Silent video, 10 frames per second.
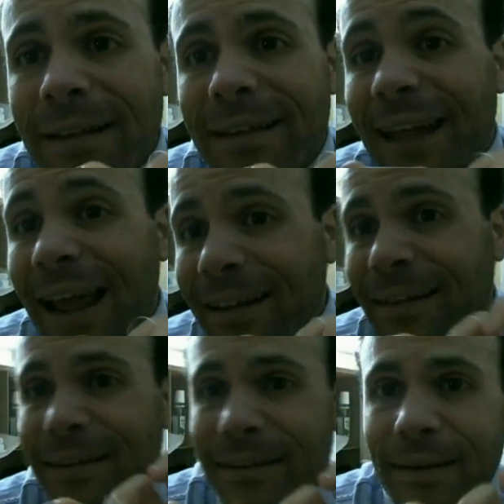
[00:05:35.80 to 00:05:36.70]
it
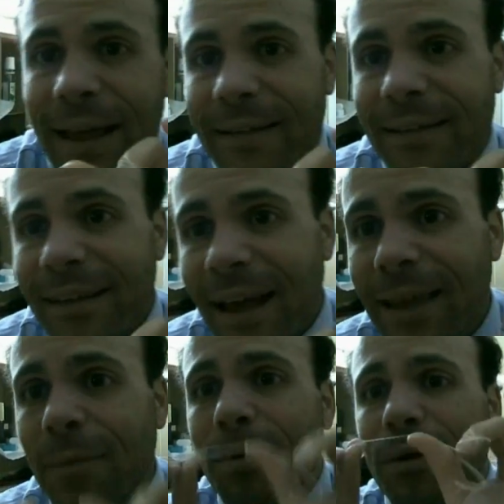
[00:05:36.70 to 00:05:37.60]
tends to get
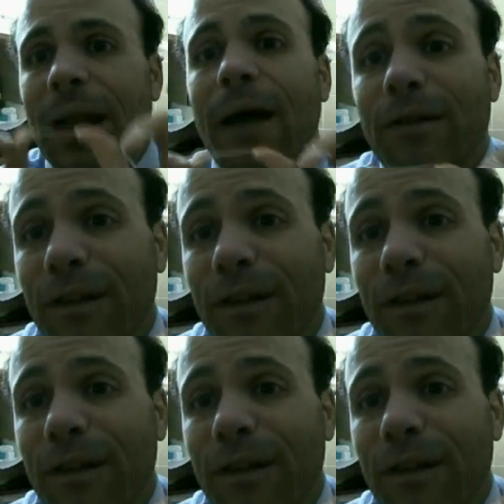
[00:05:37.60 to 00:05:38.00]
stuck. You put it out